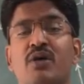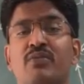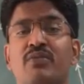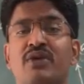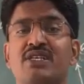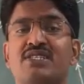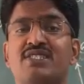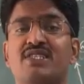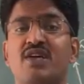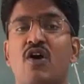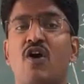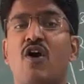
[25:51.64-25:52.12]

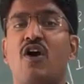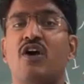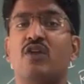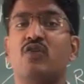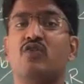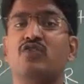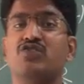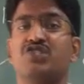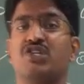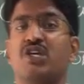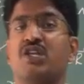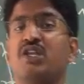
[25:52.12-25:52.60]
is on
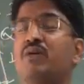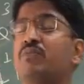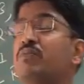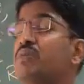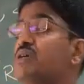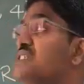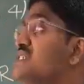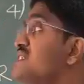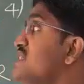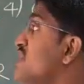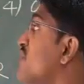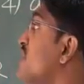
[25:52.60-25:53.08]
question
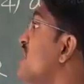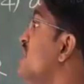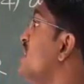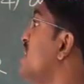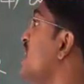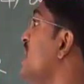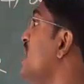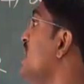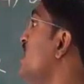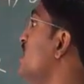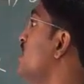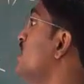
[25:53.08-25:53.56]
number
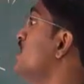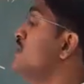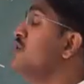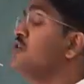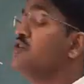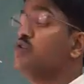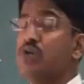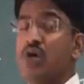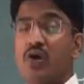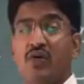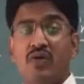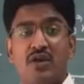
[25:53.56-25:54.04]

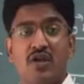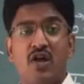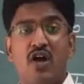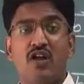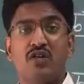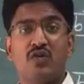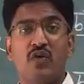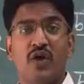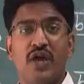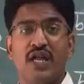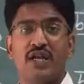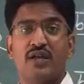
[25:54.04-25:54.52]
17. So I am
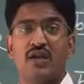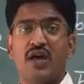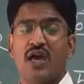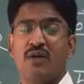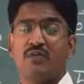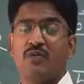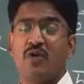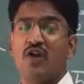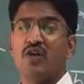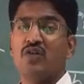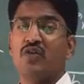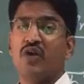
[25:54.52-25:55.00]
not
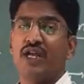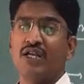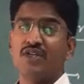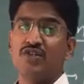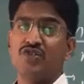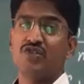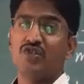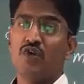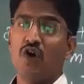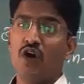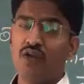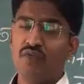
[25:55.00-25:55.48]
going
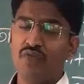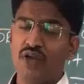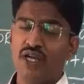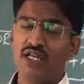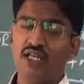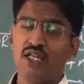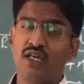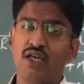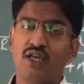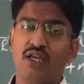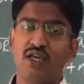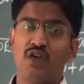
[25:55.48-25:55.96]
to solve
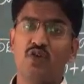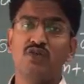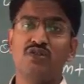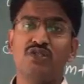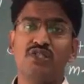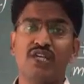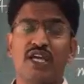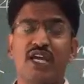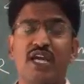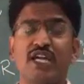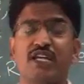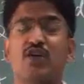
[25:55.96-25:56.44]
it. You
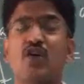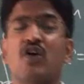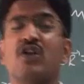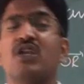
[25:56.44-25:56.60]
check it on